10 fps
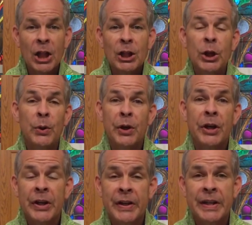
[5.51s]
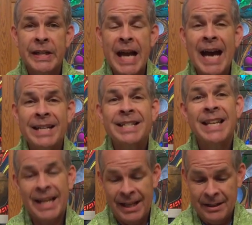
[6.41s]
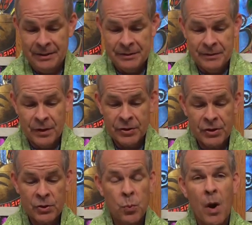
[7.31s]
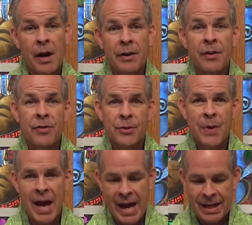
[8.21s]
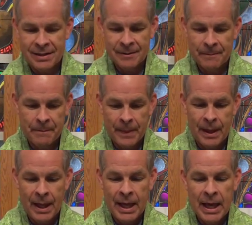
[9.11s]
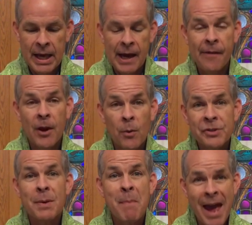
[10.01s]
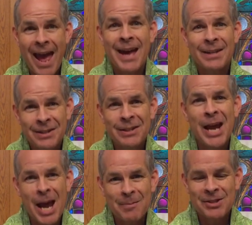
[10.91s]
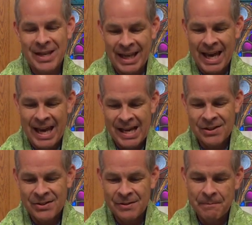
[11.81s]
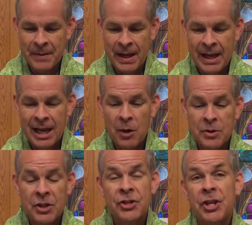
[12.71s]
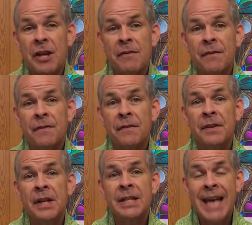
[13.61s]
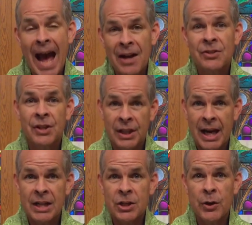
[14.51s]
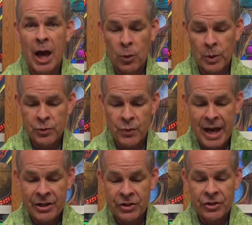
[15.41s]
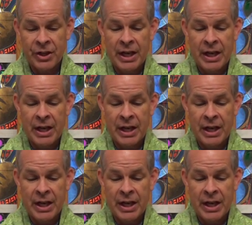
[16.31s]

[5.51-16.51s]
Luke 19, verses 1 through 8. And there was a man named Zacchaeus. He was a chief tax collector and was rich.